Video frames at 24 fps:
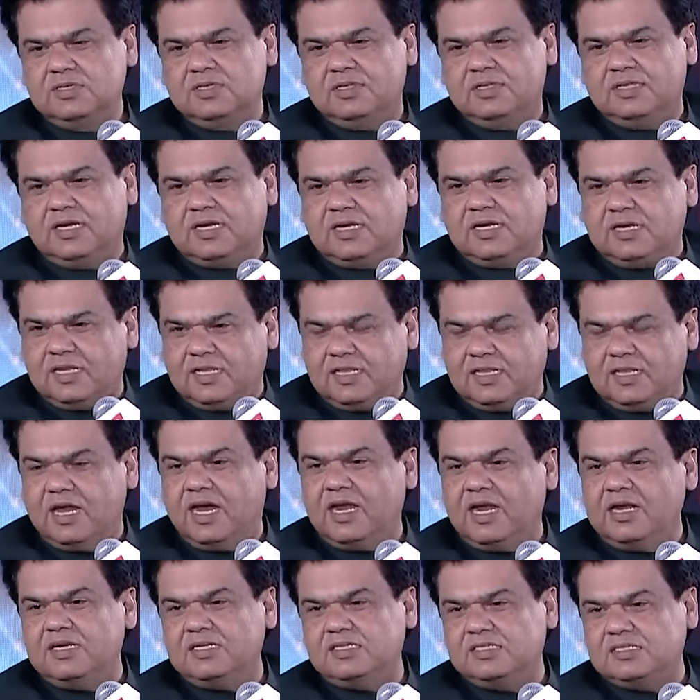that
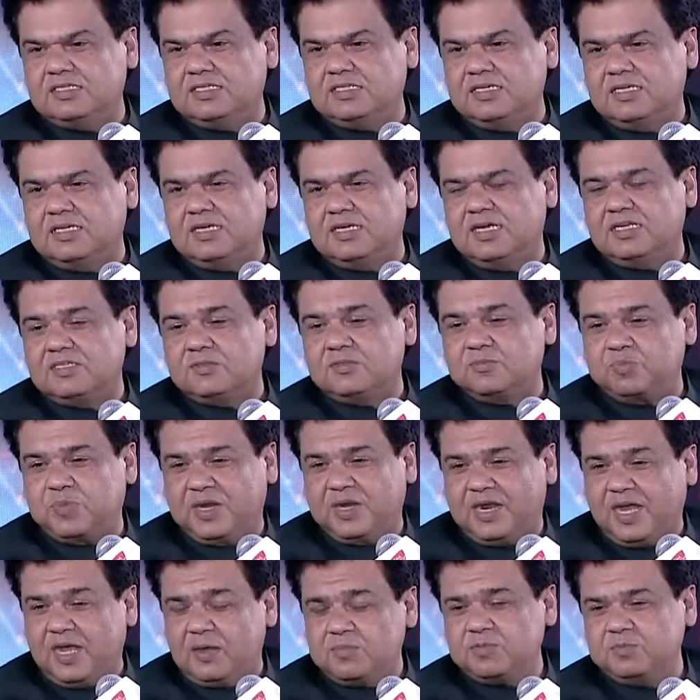Nandyal district has
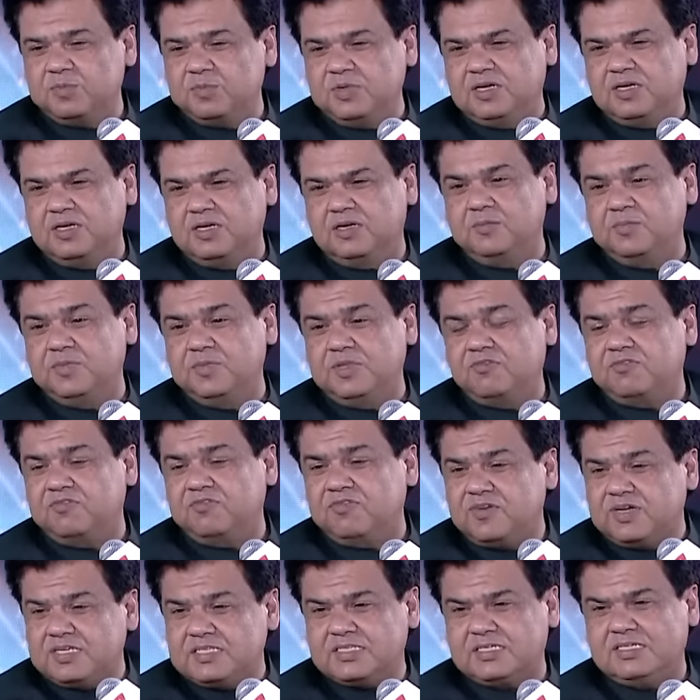perhaps become the
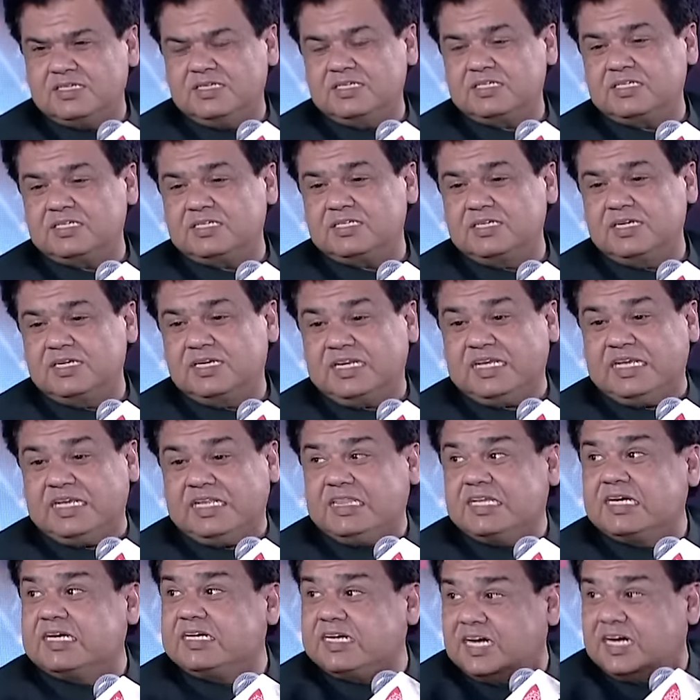first district in
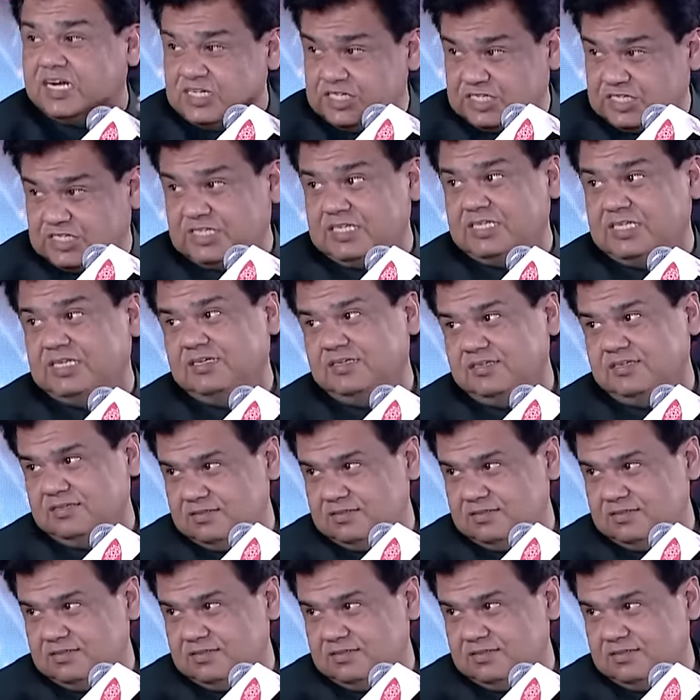the country.